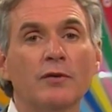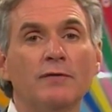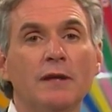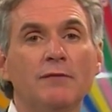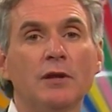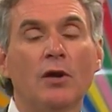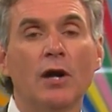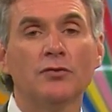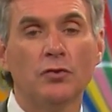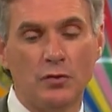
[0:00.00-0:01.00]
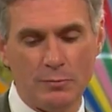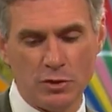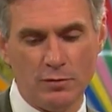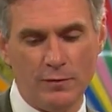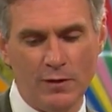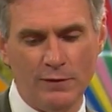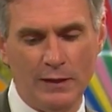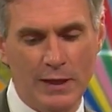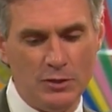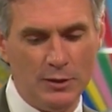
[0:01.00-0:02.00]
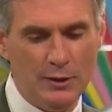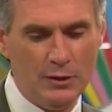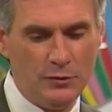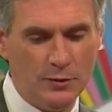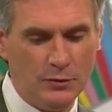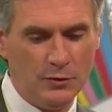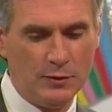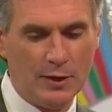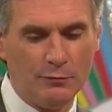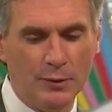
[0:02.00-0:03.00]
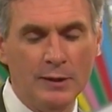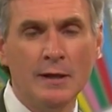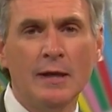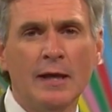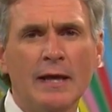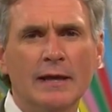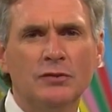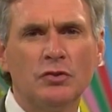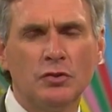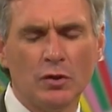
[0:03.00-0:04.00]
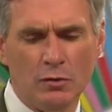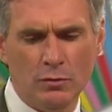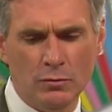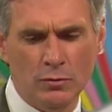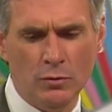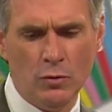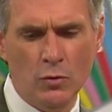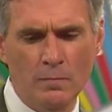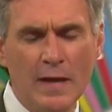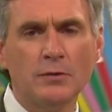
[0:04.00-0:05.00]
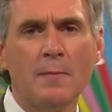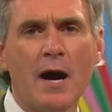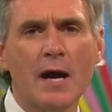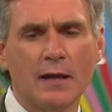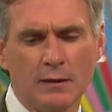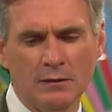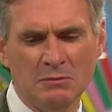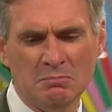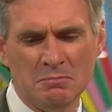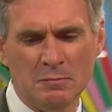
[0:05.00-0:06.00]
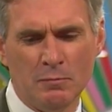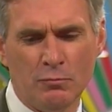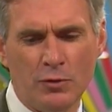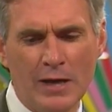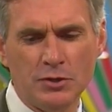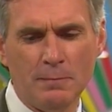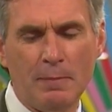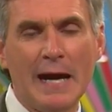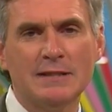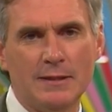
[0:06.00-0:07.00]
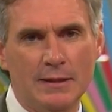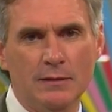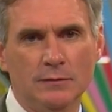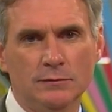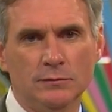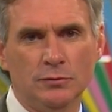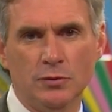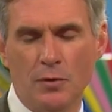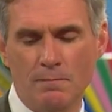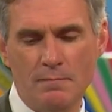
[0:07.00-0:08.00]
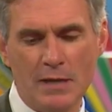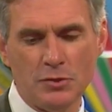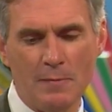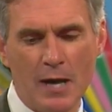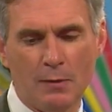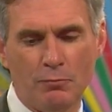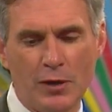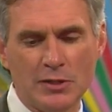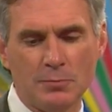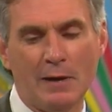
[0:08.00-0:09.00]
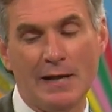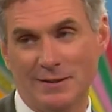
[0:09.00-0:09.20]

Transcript: of the evening, also subject to verification, is, this is a tough one, it's Umedumark Prajapati and Prajapati.